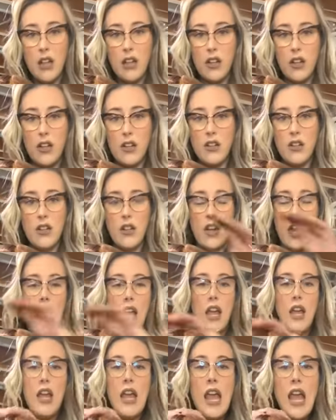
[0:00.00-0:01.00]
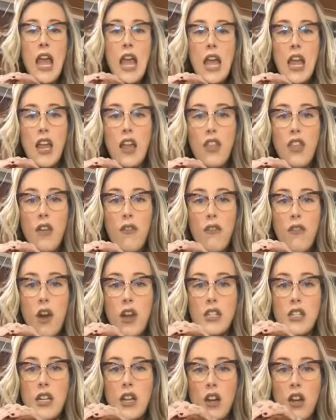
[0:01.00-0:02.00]
color, okay? In the
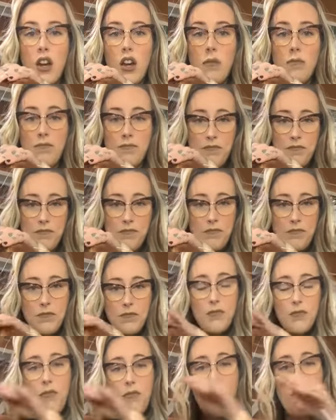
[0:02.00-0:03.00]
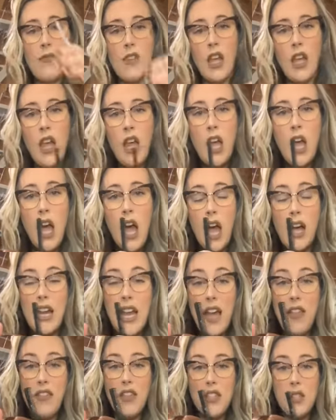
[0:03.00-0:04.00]
Frontier,
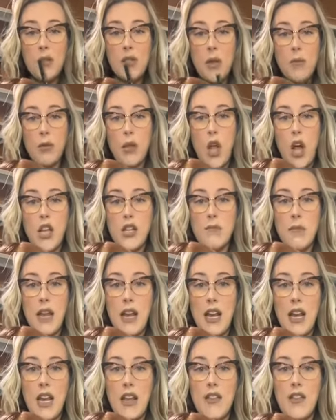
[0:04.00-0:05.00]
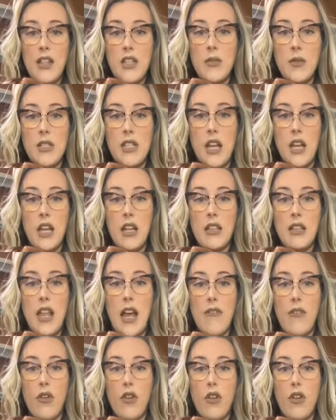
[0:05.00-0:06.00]
again, this was a blonde mannequin. This was a
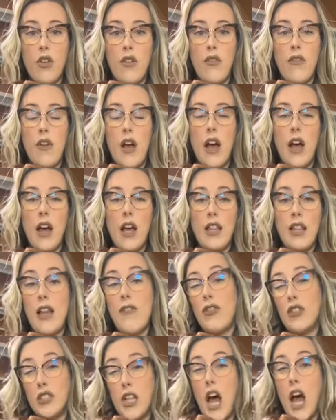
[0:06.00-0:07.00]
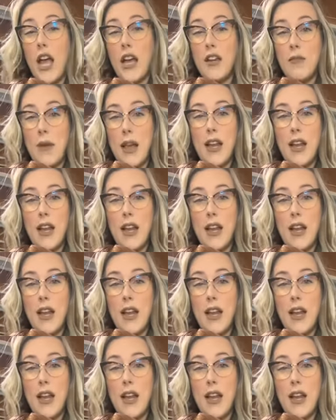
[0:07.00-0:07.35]
level, uh, level nine